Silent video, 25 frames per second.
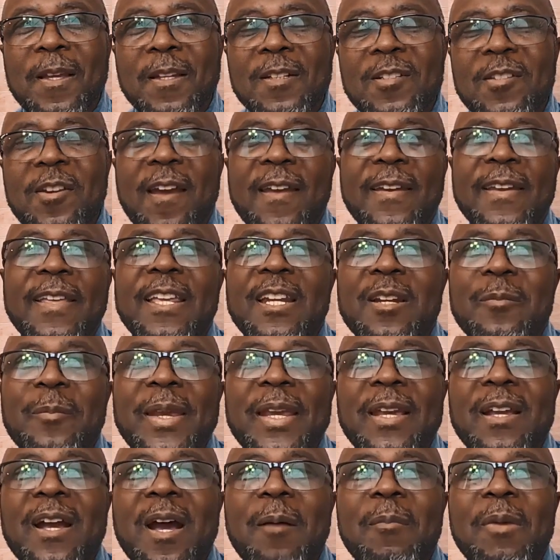Tornado
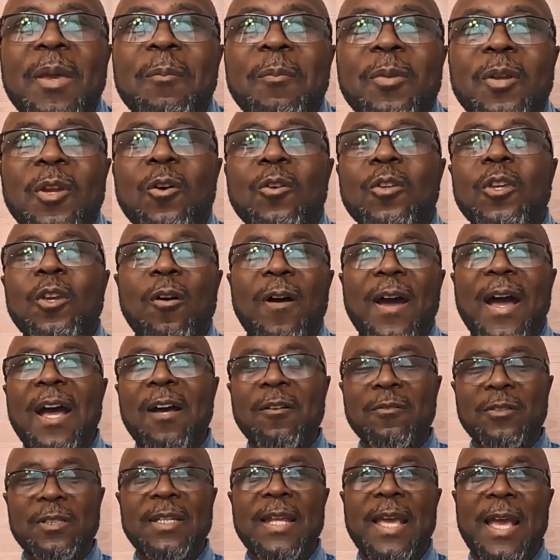may come and blow your
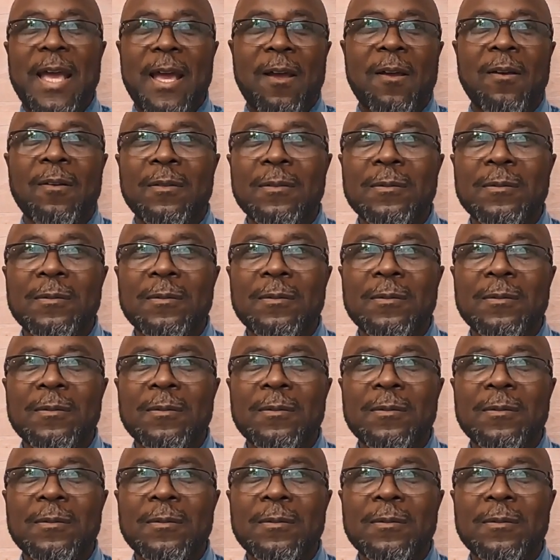house down.